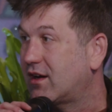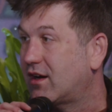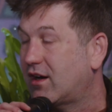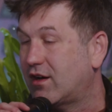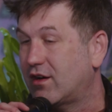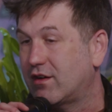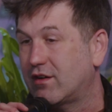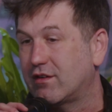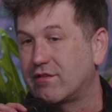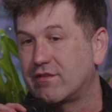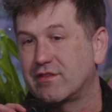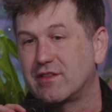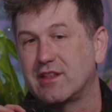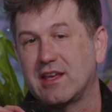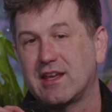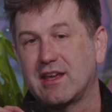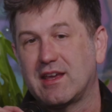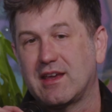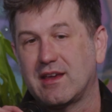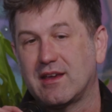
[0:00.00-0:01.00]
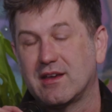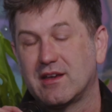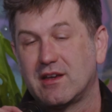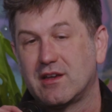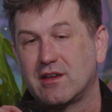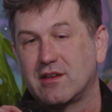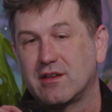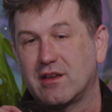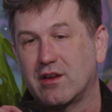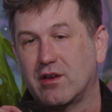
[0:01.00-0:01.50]
of the
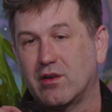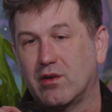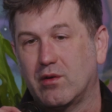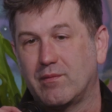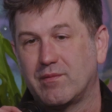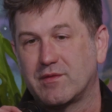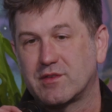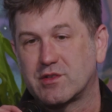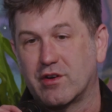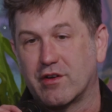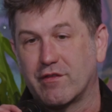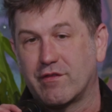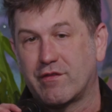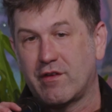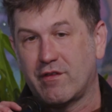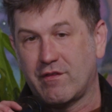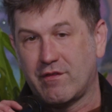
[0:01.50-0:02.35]
sort of